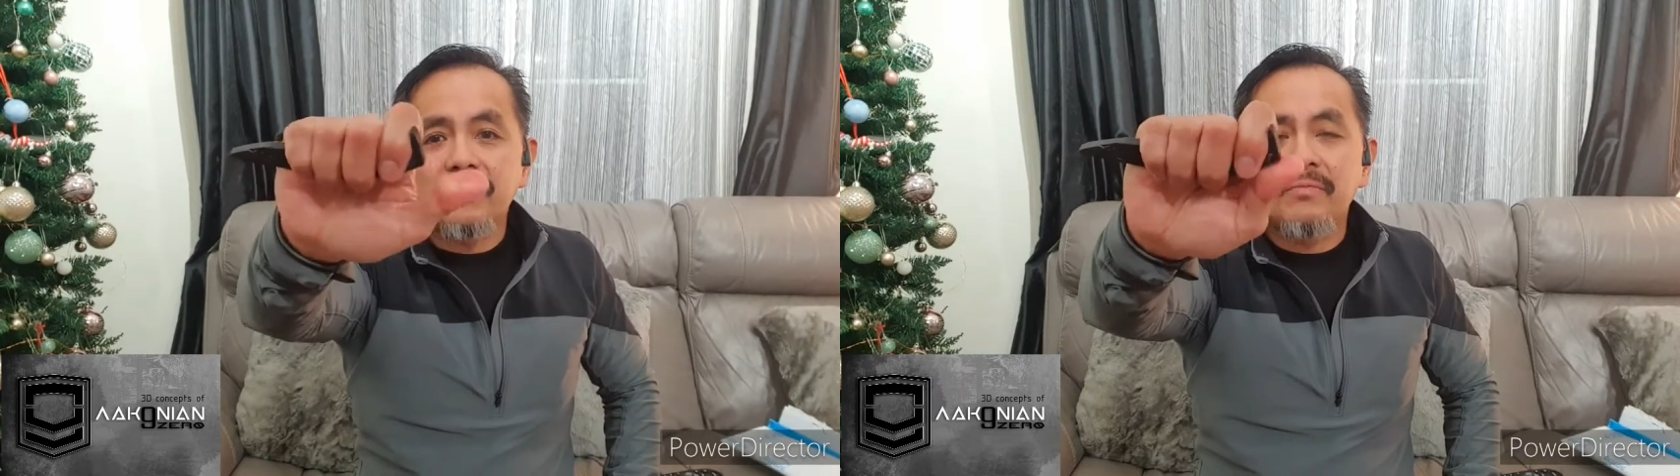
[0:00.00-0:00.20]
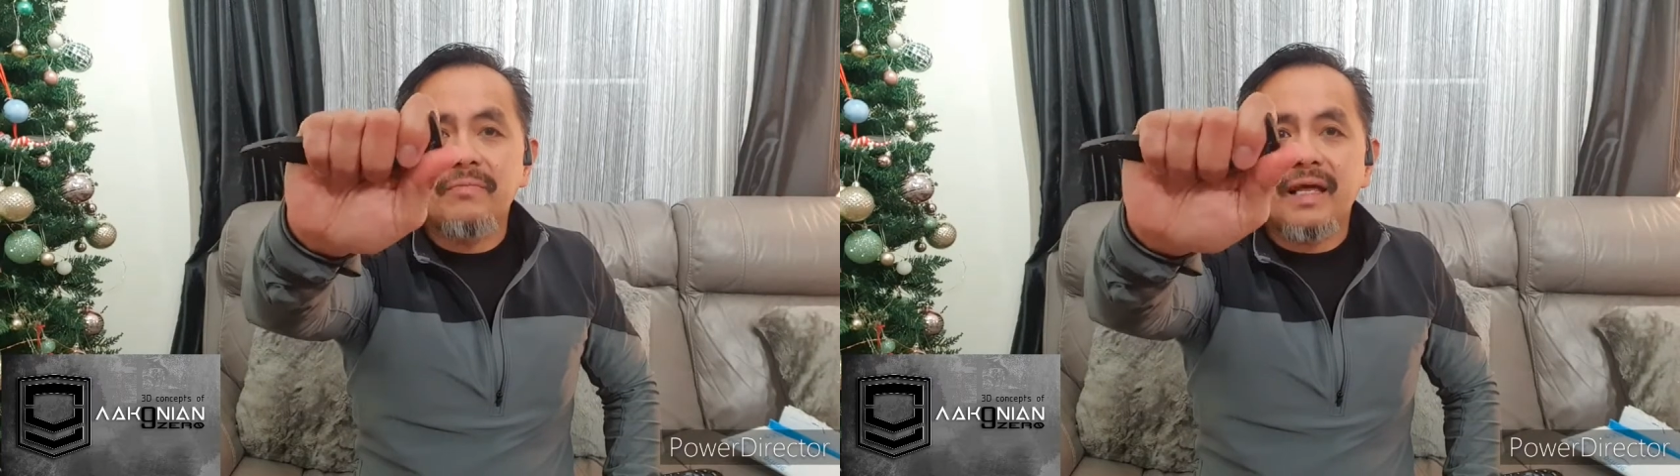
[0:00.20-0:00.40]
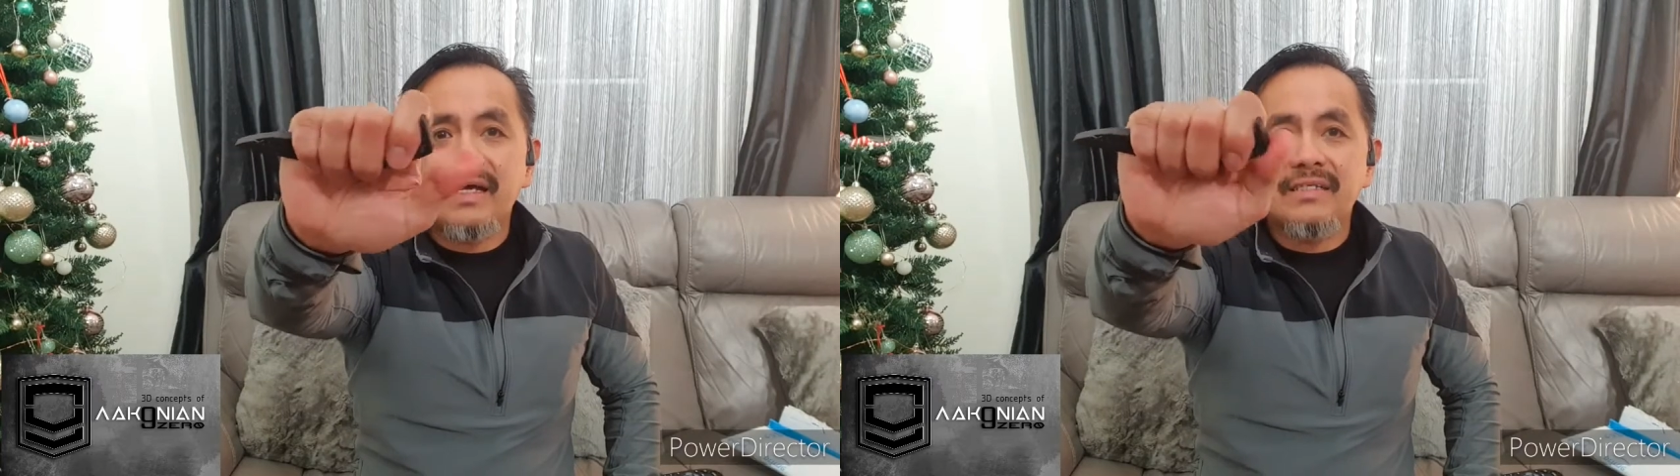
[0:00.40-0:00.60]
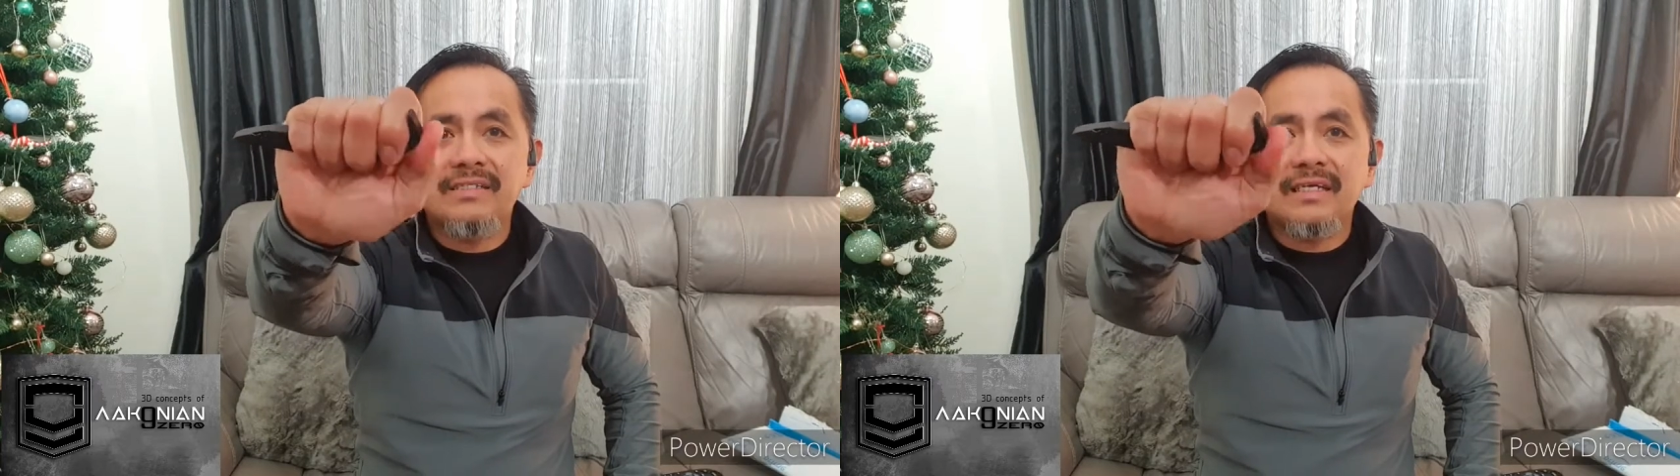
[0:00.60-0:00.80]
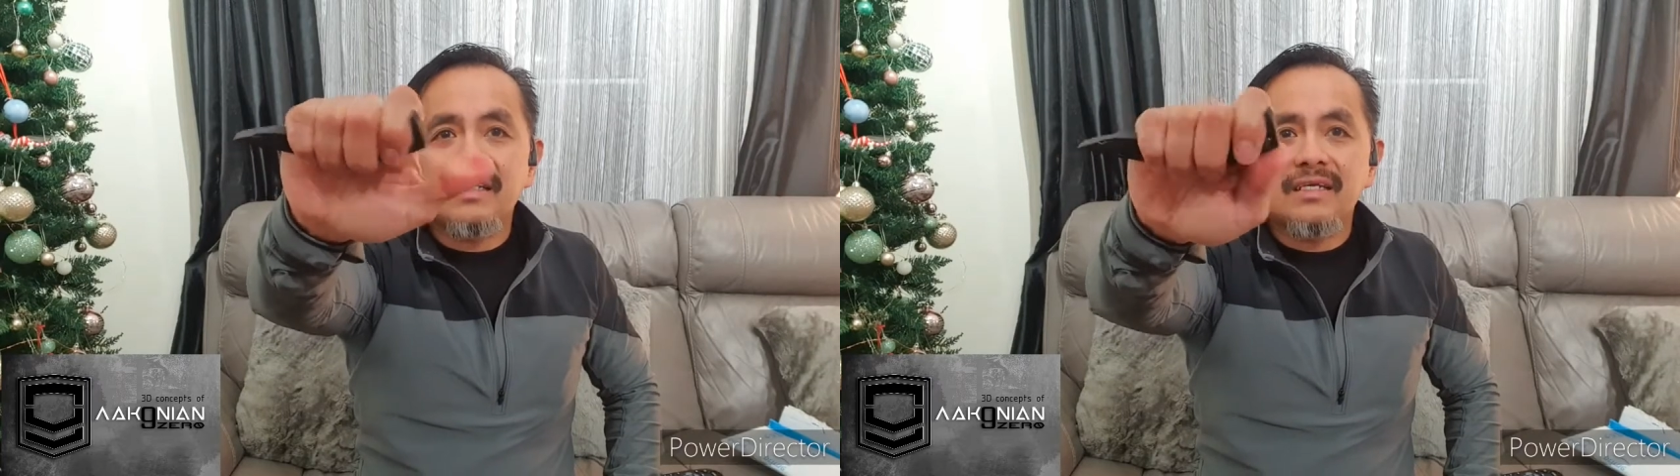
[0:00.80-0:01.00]
compliance
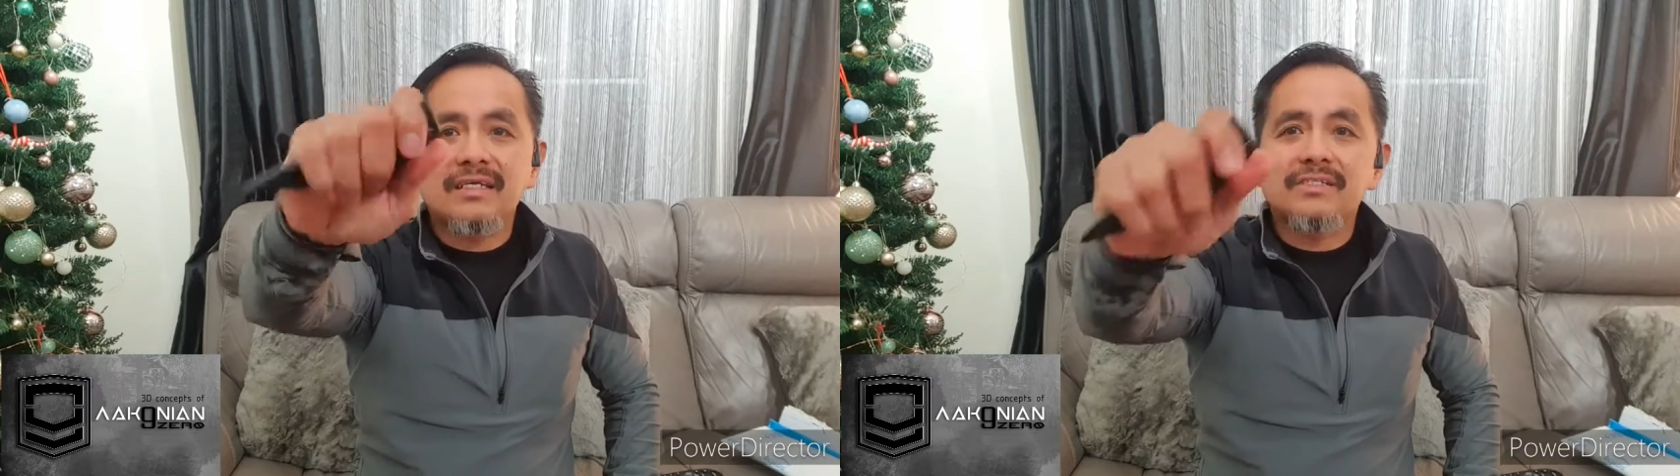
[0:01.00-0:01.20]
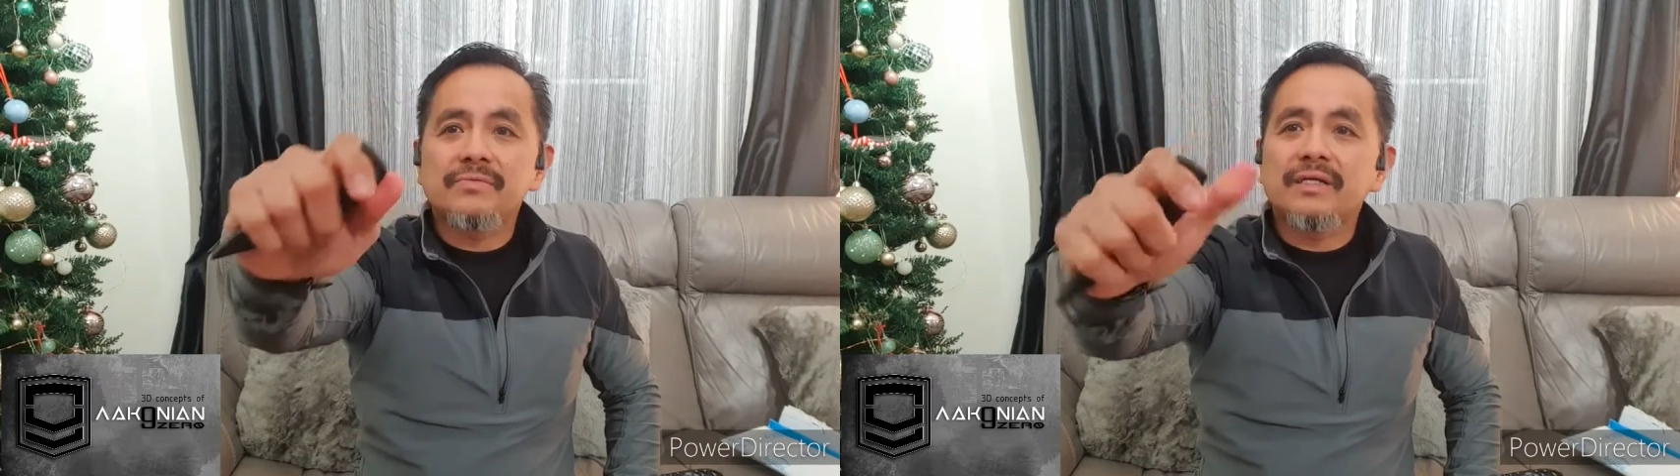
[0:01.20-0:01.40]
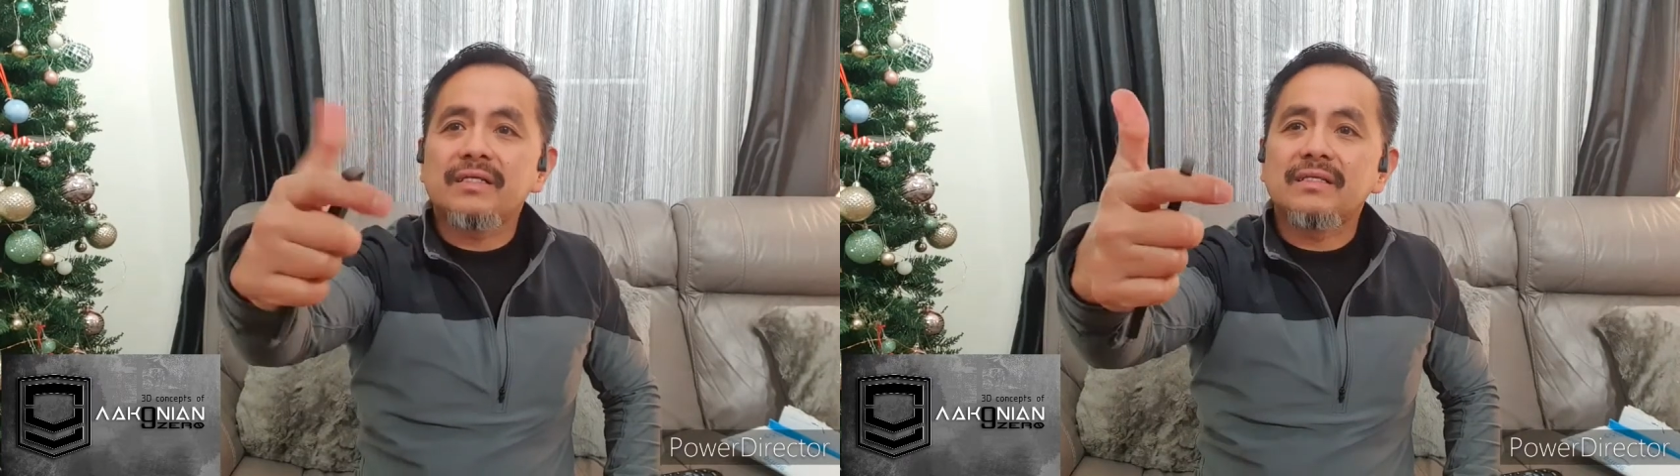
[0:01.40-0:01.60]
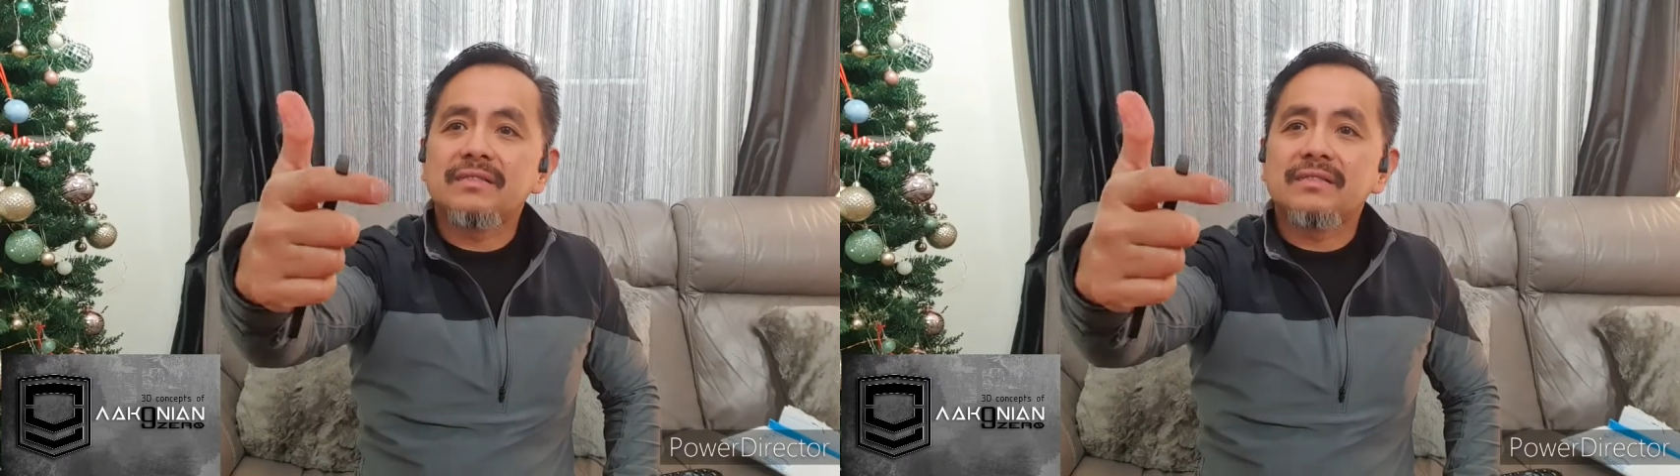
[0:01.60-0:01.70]
technique as well.